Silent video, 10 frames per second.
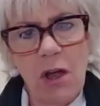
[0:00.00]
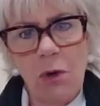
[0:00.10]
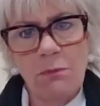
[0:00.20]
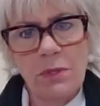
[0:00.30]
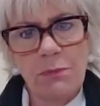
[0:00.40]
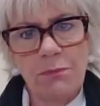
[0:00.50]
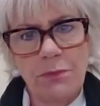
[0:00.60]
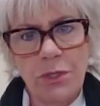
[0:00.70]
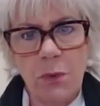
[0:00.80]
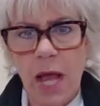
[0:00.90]
homes
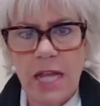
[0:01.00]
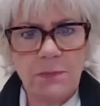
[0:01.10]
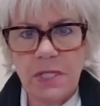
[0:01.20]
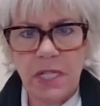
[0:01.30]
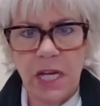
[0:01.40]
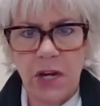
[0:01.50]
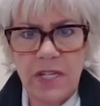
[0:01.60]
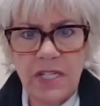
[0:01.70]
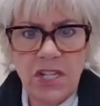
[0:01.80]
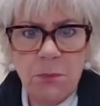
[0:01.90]
do hospice care?
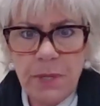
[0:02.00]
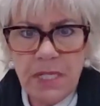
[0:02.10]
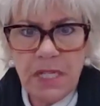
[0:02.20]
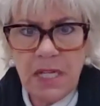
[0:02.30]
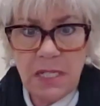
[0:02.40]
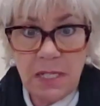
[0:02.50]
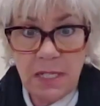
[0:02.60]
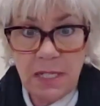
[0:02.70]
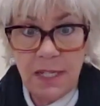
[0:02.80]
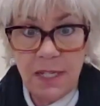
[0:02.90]
That's their
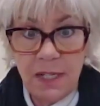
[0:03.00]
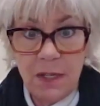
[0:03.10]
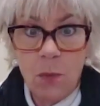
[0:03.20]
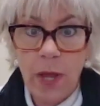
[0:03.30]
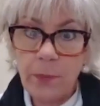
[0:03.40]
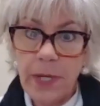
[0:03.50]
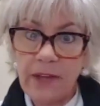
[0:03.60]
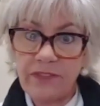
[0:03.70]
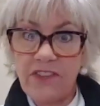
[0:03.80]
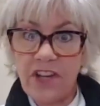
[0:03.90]
business. Why do we
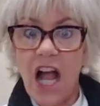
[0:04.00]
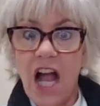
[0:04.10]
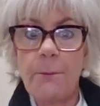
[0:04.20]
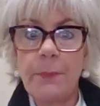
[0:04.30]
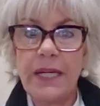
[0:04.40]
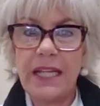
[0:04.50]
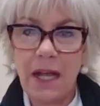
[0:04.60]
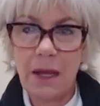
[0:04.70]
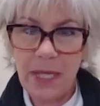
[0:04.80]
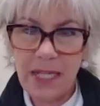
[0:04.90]
have to have a company
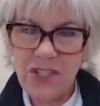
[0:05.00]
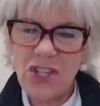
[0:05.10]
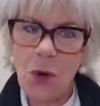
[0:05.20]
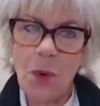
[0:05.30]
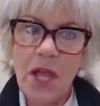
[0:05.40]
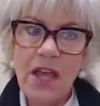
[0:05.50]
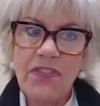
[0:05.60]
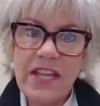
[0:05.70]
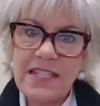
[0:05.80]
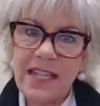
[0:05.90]
come in? So
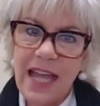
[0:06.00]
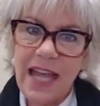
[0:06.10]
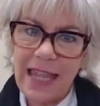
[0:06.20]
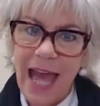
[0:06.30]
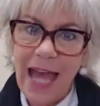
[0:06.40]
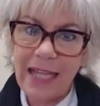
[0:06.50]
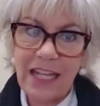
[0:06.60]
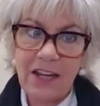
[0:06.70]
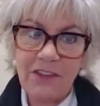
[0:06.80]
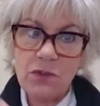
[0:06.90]
things like
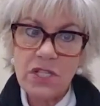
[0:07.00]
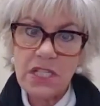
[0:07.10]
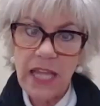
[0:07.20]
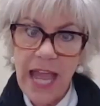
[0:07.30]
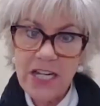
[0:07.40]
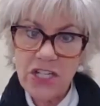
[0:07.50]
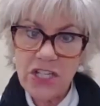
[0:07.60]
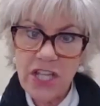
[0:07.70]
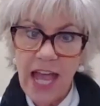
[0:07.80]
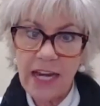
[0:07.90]
that if you slash
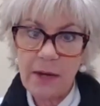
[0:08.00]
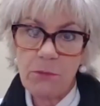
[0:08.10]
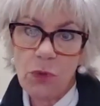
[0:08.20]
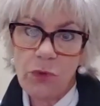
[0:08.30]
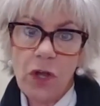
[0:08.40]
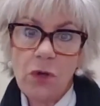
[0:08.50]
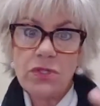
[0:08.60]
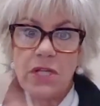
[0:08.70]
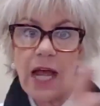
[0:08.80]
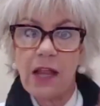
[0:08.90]
that and move
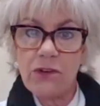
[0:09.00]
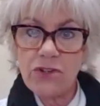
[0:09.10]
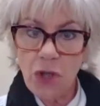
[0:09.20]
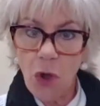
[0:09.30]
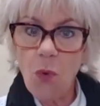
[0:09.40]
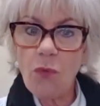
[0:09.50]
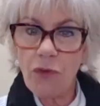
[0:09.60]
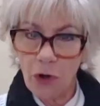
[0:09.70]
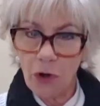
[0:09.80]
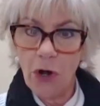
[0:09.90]
those dollars
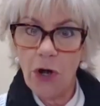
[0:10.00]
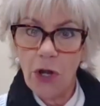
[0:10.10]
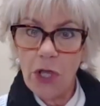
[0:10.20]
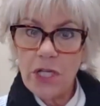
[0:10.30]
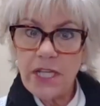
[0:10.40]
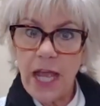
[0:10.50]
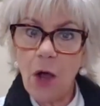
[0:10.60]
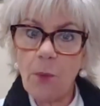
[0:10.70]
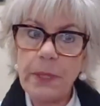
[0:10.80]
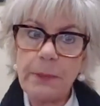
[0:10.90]
over to
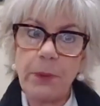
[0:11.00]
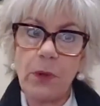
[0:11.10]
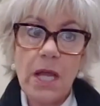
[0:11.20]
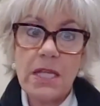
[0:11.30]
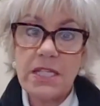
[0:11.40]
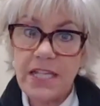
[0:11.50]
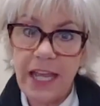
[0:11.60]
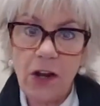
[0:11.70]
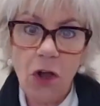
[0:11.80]
help people stay at